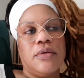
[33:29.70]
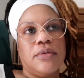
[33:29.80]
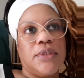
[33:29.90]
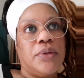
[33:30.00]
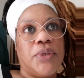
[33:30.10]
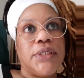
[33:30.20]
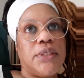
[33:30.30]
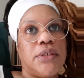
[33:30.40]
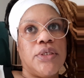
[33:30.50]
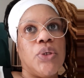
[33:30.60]
They really
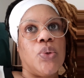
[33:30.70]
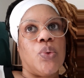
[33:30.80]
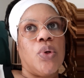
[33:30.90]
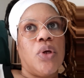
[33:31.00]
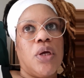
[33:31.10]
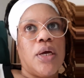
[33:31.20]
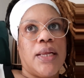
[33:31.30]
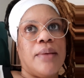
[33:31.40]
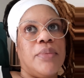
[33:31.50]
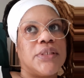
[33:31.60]
didn't know. And
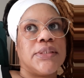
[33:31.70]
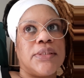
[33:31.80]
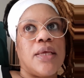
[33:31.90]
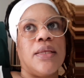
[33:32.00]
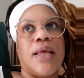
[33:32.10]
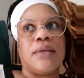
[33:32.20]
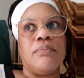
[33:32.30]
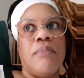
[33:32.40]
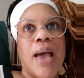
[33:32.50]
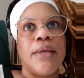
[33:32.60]
I must say that
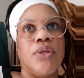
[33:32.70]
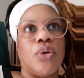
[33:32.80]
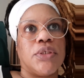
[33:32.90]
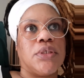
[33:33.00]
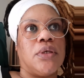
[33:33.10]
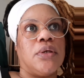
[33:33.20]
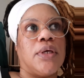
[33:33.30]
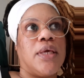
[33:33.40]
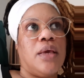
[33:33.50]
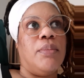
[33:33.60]
my daughter
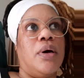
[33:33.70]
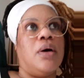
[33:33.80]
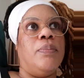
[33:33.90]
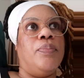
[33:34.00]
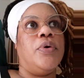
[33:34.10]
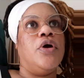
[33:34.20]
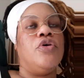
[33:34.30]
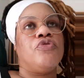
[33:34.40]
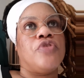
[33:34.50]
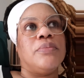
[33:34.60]
came up
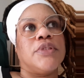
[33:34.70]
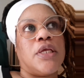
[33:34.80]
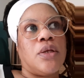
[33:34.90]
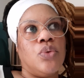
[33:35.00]
from St.